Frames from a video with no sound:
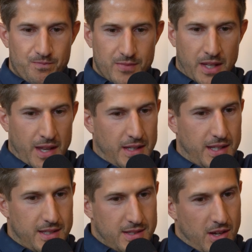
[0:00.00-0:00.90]
And that
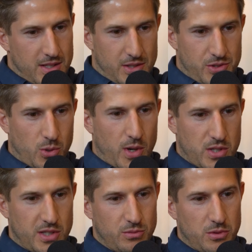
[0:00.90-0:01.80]
leads nicely onto a
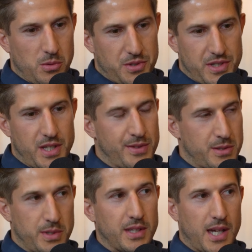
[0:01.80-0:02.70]
question of, well, what's the difference
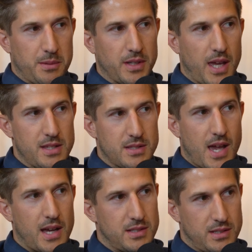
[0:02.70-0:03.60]
between capital gains
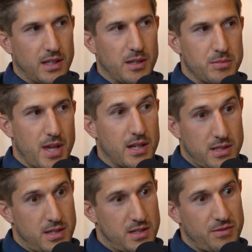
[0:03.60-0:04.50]
tax and income tax?
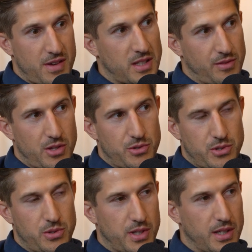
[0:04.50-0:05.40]
And it's effectively those
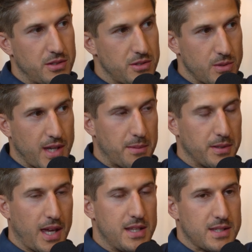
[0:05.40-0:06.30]
two things. So capital
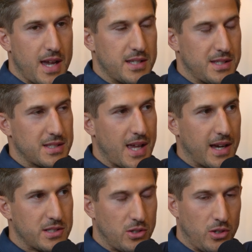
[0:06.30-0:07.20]
gains tax is a
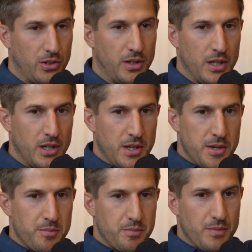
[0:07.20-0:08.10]
tax on
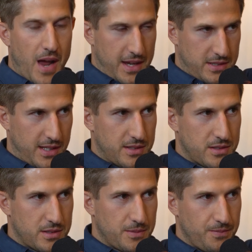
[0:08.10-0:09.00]

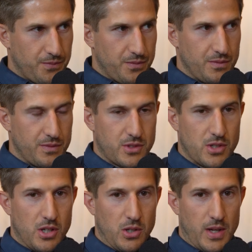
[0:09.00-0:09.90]
assets.
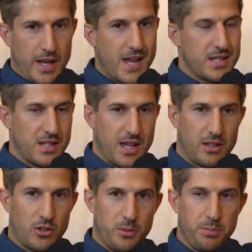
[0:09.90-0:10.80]
So an
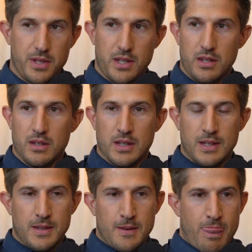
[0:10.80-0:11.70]
asset could be
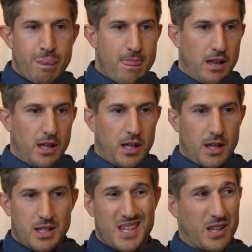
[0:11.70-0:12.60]

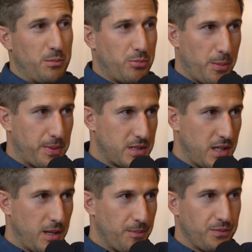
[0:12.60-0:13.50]
a second property.